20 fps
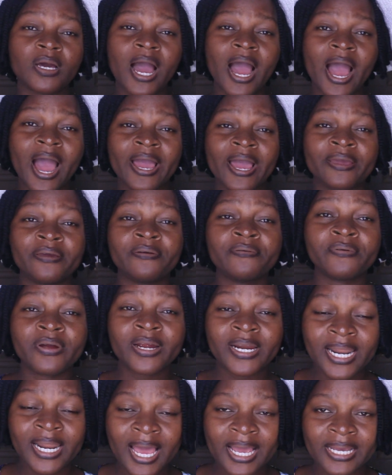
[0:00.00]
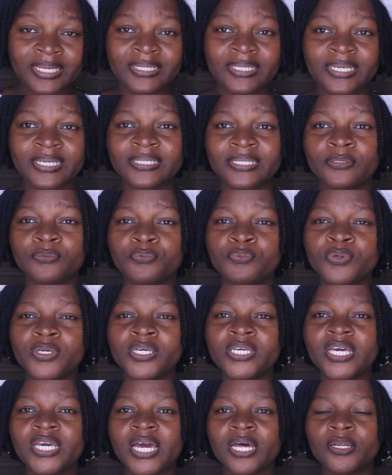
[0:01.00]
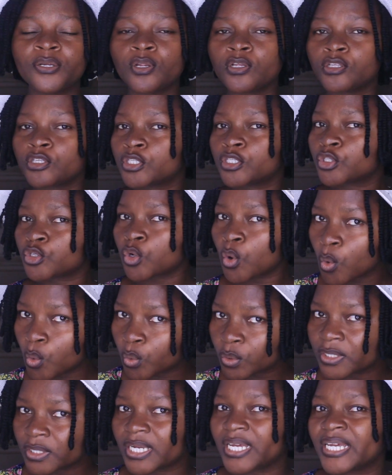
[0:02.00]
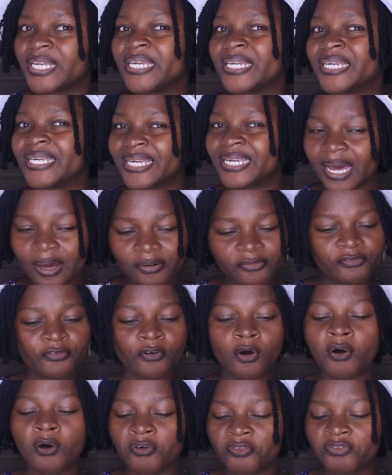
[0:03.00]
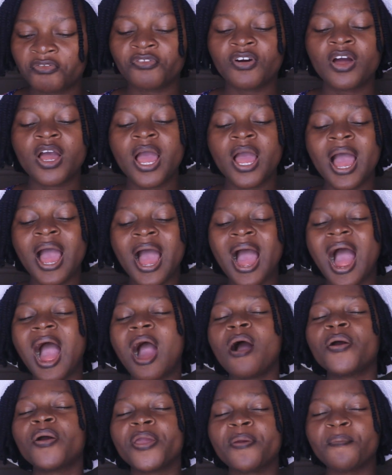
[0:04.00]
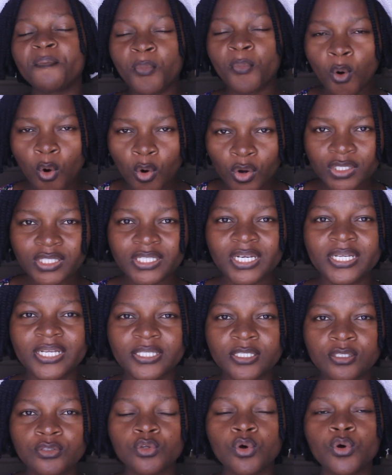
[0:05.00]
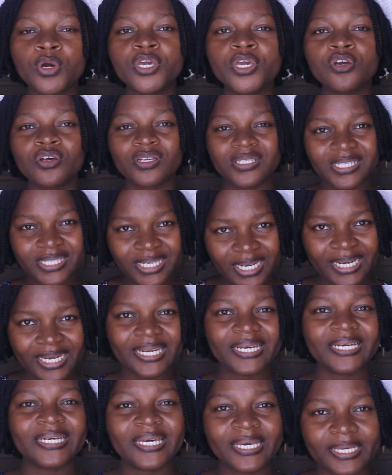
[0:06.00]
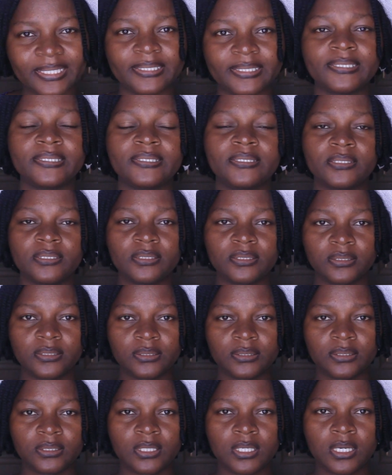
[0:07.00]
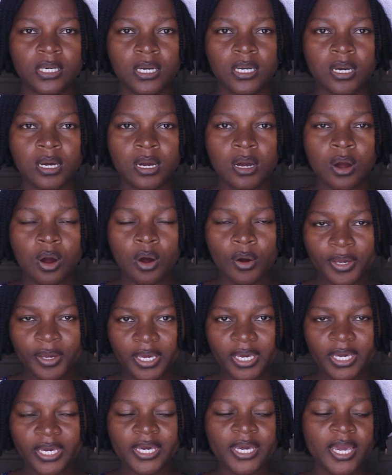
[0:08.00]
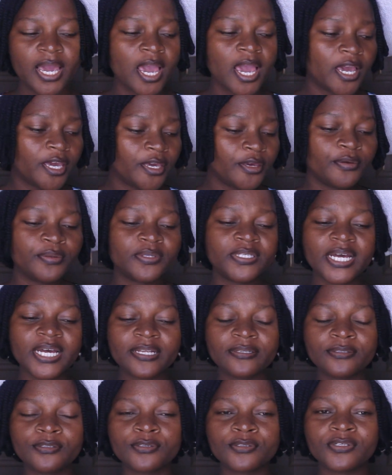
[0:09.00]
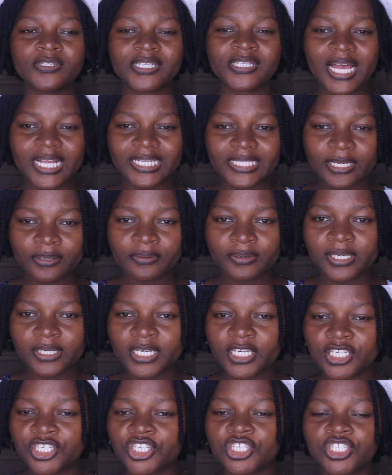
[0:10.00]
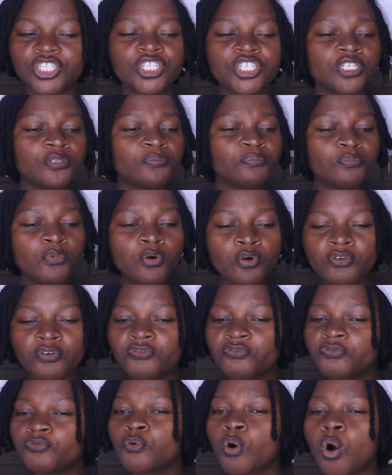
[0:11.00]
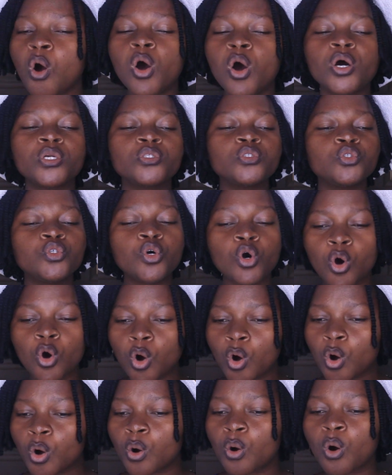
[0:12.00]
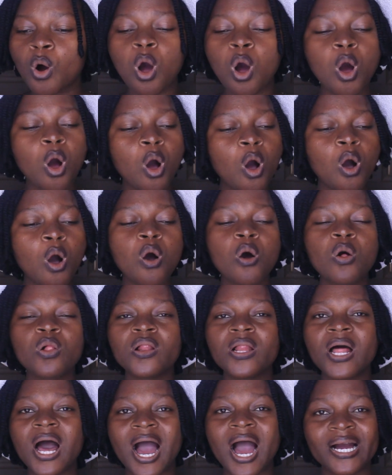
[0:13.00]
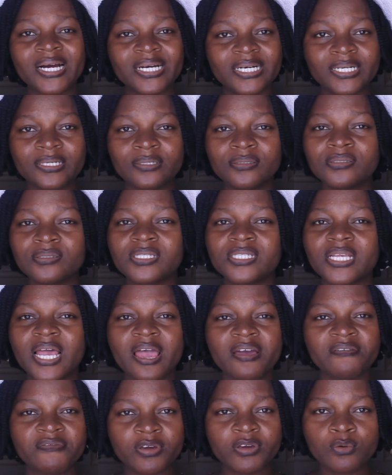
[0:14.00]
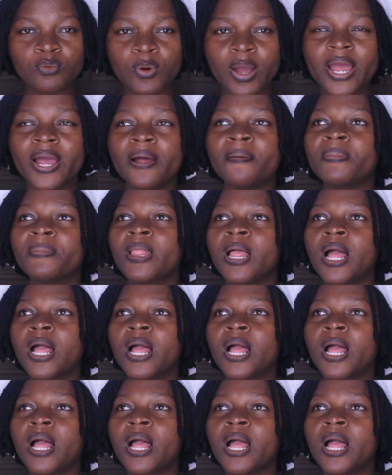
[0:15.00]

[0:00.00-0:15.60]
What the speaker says: I realize is we are not told enough of how important knowing your cycling is. Okay, you tend to start a relationship, move on, go all angles everywhere.